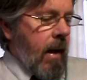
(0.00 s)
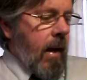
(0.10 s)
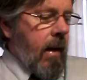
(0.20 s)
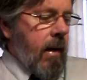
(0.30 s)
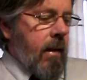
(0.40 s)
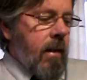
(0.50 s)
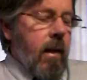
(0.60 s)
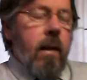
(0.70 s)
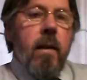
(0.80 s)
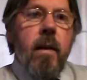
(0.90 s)
And it
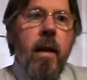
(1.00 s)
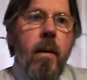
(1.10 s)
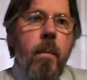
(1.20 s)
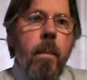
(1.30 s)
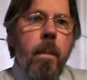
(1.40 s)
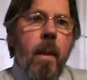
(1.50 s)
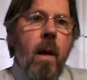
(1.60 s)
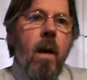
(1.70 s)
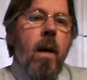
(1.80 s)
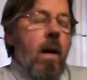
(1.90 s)
says here,
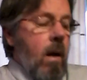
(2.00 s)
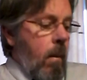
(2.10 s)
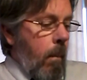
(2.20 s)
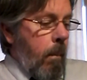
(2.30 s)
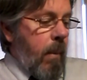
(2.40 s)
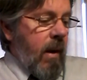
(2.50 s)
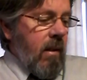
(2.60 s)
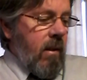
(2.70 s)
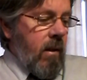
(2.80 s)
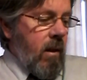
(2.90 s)

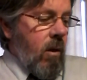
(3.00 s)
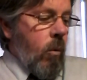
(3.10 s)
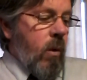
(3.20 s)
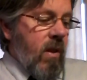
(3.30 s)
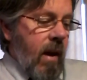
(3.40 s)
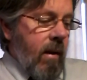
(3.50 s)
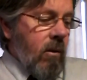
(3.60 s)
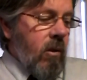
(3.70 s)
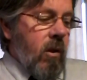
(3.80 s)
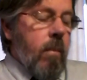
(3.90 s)
"But
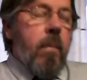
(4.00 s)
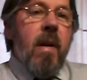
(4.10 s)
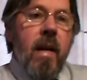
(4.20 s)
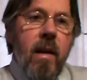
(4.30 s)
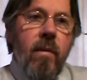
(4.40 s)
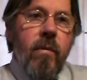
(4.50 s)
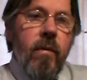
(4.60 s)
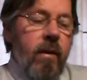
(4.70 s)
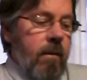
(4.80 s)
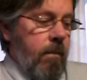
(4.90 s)
without belief,